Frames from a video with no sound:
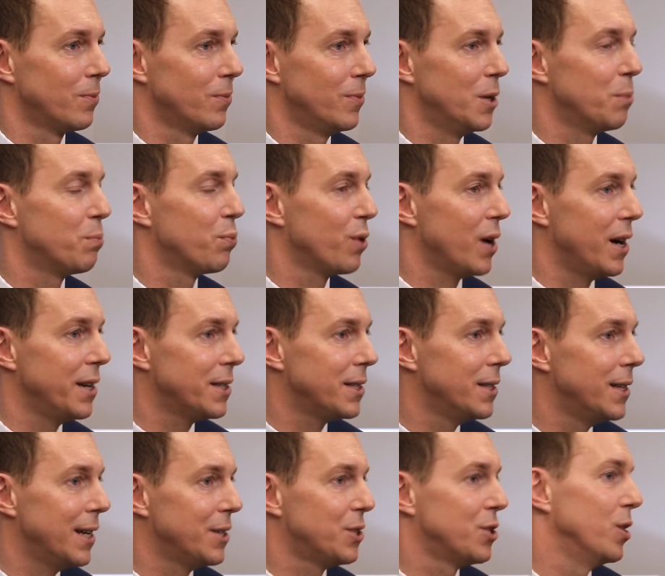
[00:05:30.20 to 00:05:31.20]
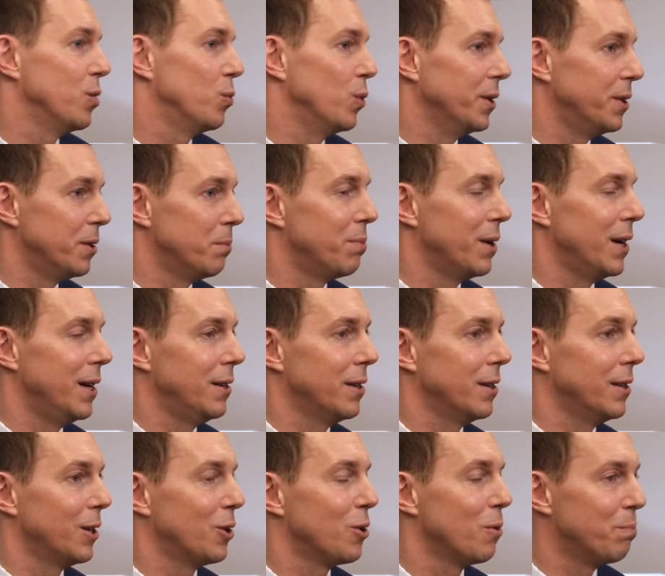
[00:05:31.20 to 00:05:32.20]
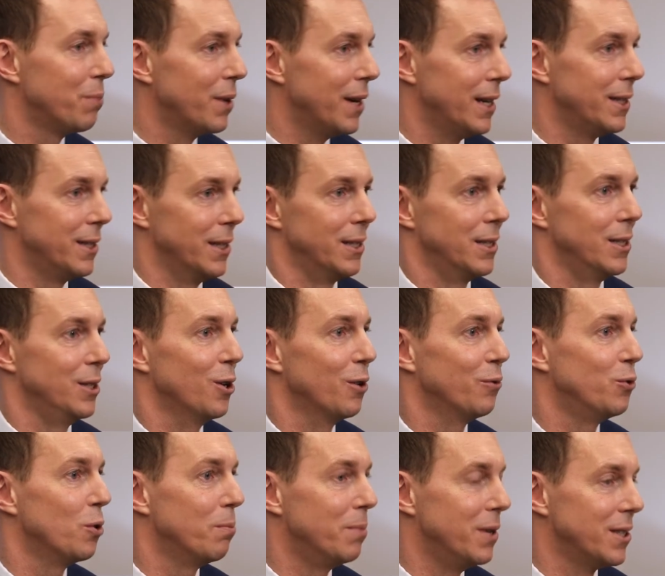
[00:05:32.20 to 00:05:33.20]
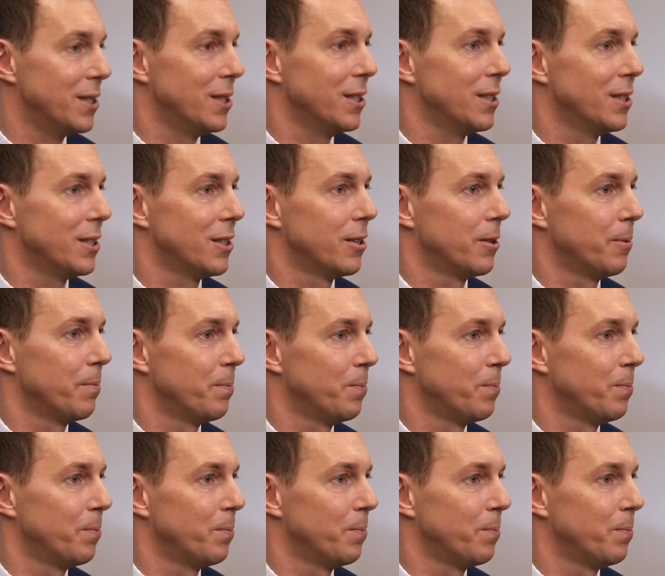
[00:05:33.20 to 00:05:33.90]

The price naturally will depend on the complexity of your business.